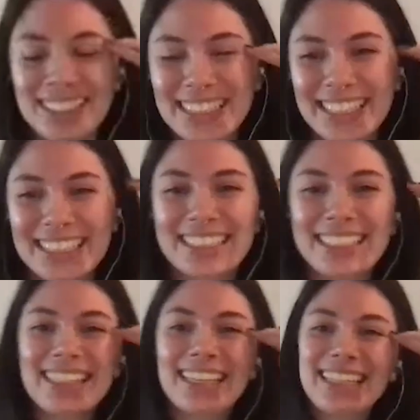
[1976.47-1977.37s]
just like
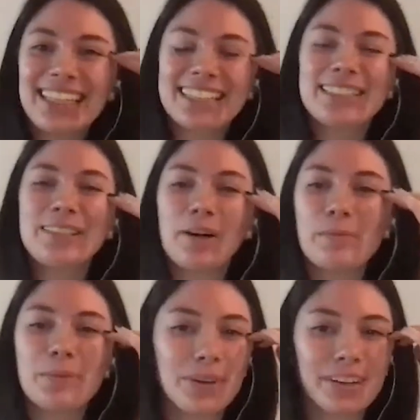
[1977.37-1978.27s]
sitting there like
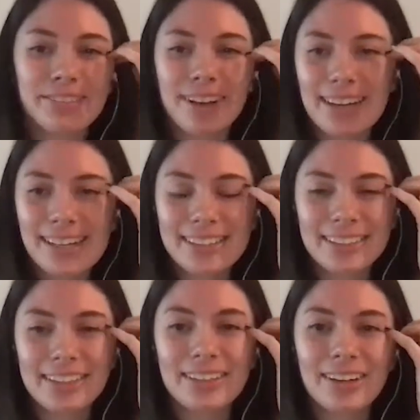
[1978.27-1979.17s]
so mortified.
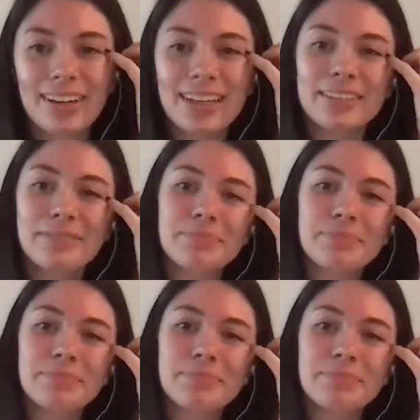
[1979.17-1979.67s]
Oh, oh god. god.